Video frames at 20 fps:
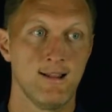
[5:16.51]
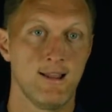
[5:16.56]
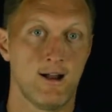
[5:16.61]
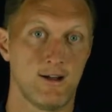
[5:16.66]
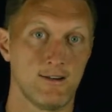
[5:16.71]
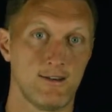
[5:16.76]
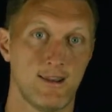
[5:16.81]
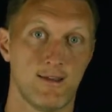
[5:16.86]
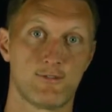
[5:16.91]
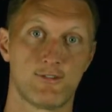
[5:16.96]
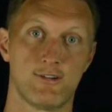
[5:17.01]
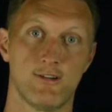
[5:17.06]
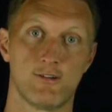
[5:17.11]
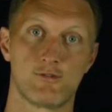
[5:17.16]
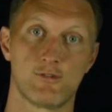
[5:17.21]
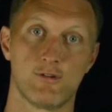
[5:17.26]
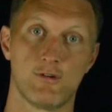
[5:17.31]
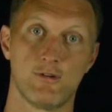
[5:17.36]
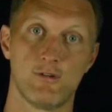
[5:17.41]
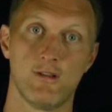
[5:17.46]
on Dev
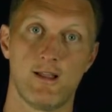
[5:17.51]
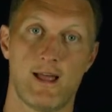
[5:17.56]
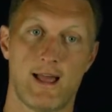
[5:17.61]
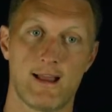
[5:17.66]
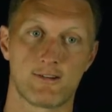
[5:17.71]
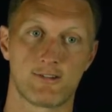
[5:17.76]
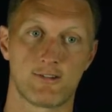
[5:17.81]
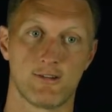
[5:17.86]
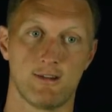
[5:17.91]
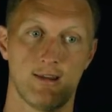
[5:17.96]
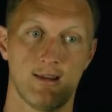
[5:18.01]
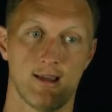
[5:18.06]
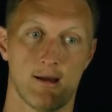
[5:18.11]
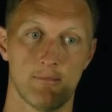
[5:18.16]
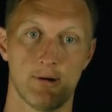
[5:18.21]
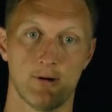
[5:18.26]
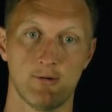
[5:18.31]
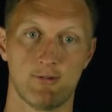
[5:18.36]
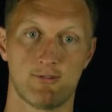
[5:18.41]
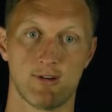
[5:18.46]
Central actually uh,
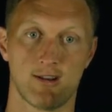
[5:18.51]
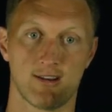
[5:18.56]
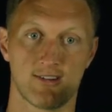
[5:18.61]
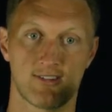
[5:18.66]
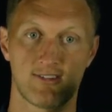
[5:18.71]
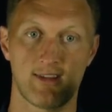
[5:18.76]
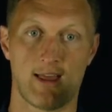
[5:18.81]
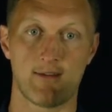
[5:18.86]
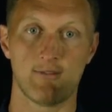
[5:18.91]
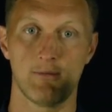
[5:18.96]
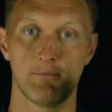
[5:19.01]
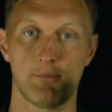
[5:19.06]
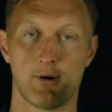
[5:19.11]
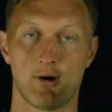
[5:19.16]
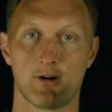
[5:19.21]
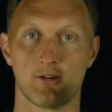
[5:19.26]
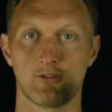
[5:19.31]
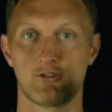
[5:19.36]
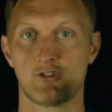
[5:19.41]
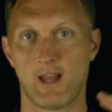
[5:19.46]
posted a seven
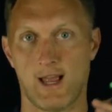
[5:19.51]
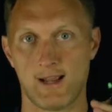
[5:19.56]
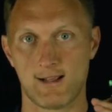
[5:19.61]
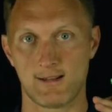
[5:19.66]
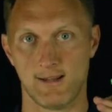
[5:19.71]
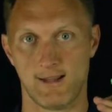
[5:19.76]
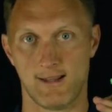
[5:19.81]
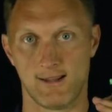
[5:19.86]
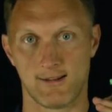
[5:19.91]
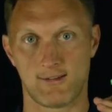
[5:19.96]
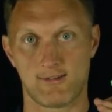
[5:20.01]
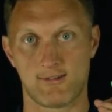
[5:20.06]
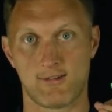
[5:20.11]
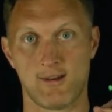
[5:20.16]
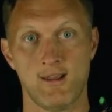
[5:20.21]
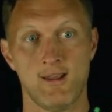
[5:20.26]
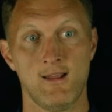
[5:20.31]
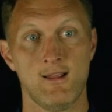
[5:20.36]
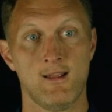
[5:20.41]
part checklist